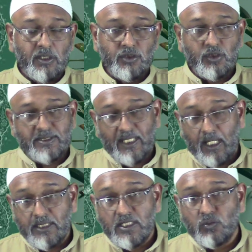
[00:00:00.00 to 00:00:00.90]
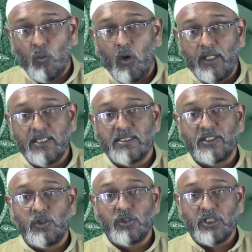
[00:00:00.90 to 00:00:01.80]
So Salat is one
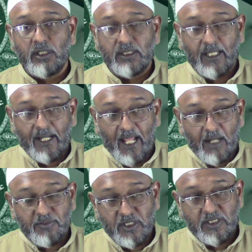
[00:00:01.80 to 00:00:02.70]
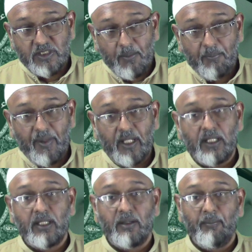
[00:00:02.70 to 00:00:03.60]
institution that helps us to
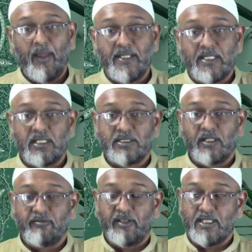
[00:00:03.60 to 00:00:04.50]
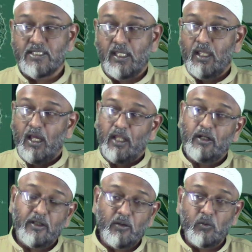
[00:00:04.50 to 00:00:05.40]
build mental toughness.
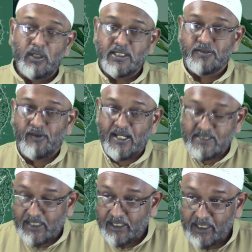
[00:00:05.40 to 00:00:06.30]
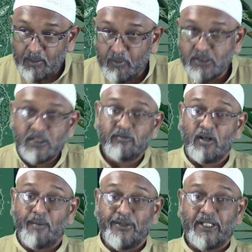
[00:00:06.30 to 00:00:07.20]
Another one is fasting in the month of
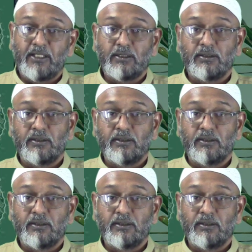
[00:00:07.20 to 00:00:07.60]
Ramadan.